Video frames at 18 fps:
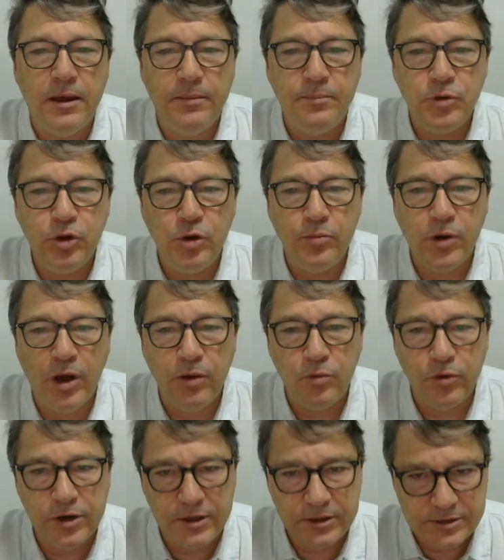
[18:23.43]
you might
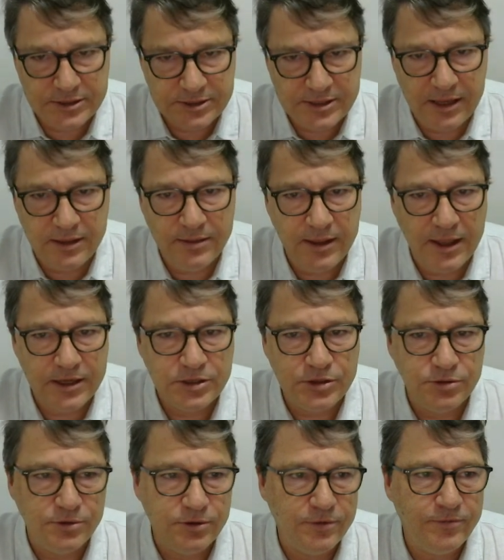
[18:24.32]
want to set that
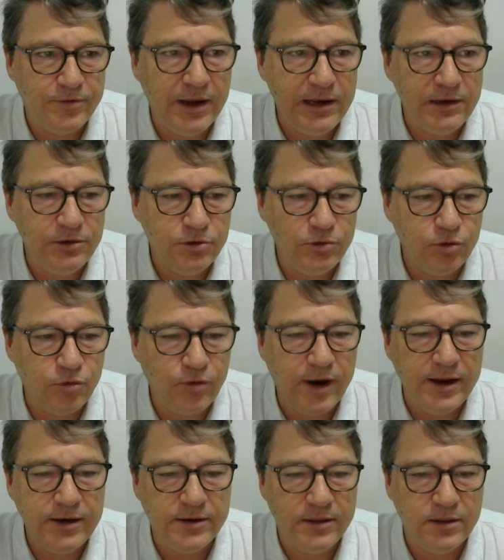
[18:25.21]
to a value
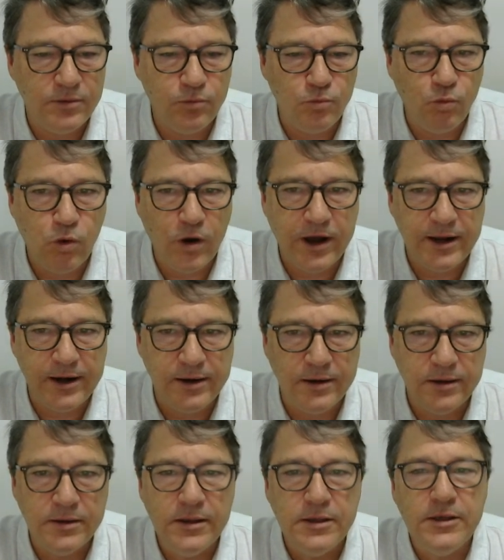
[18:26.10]
greater than
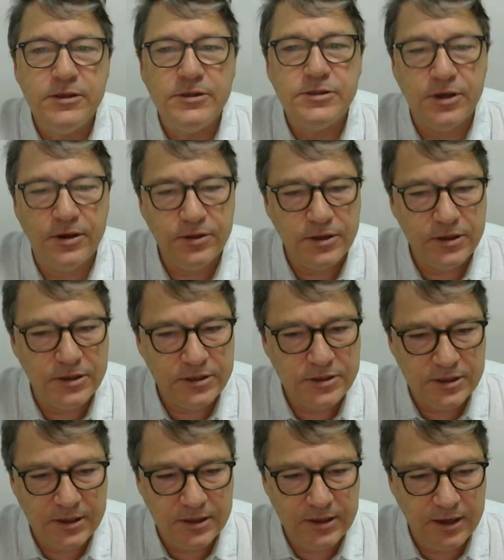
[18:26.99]
1, so
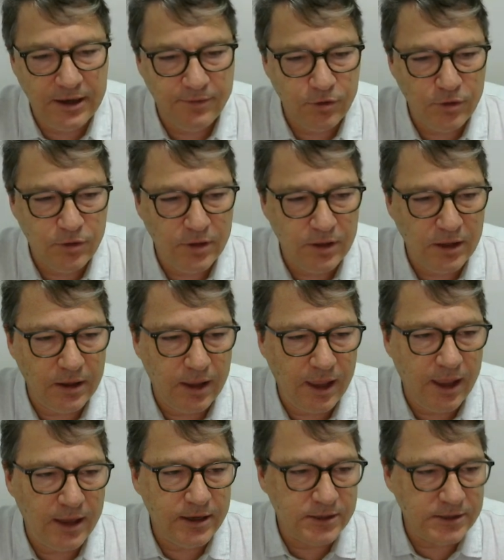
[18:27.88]
that everything
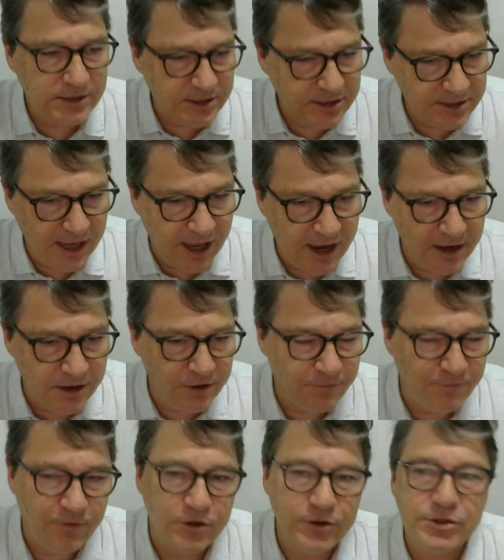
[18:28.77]
at its
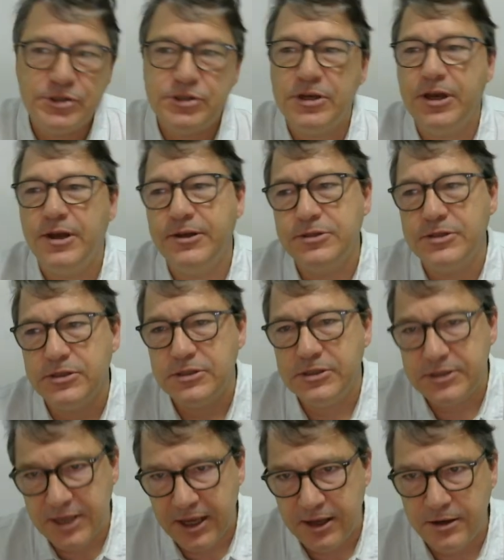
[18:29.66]
standard font size and
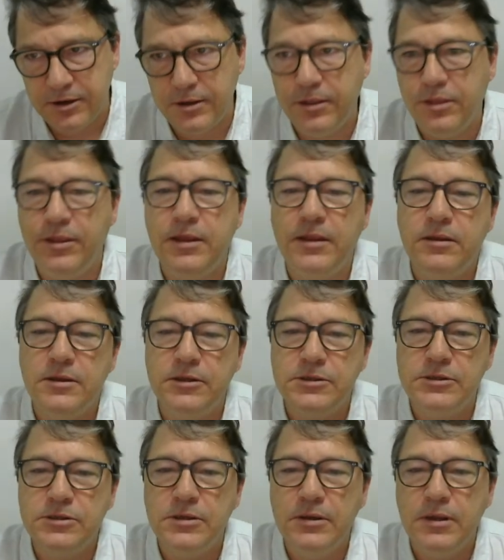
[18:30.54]
standard
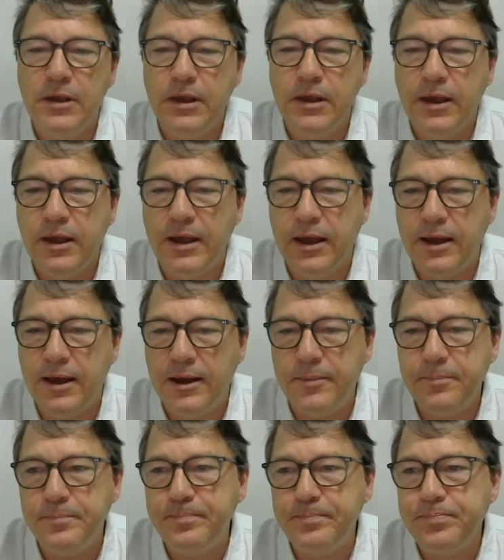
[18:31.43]
thickness
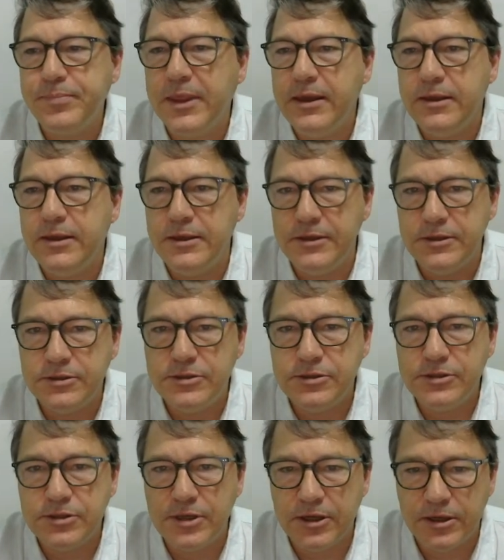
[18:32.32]

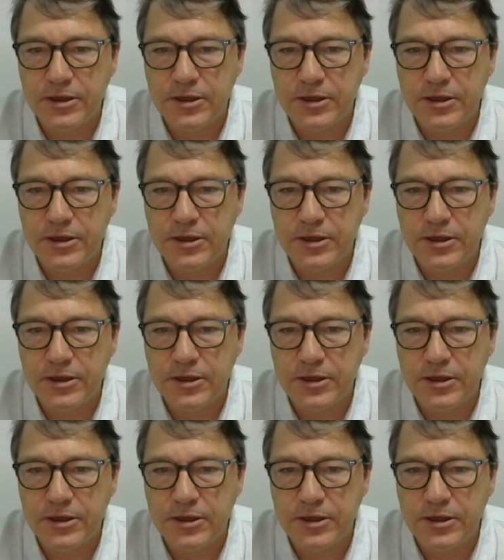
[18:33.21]
is